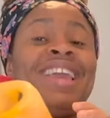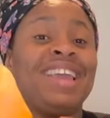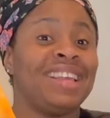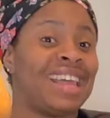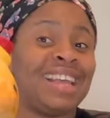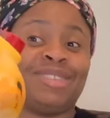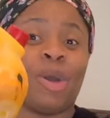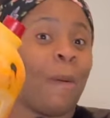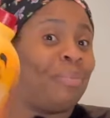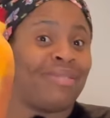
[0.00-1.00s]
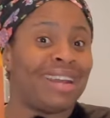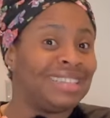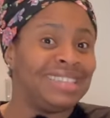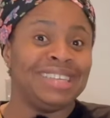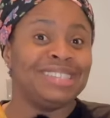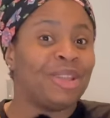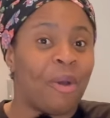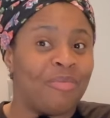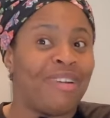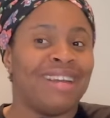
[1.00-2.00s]
it has no branding, it's
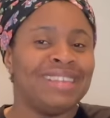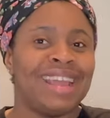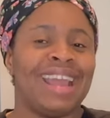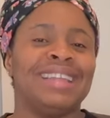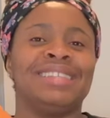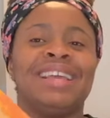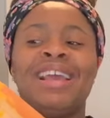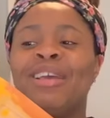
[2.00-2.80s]
not branded.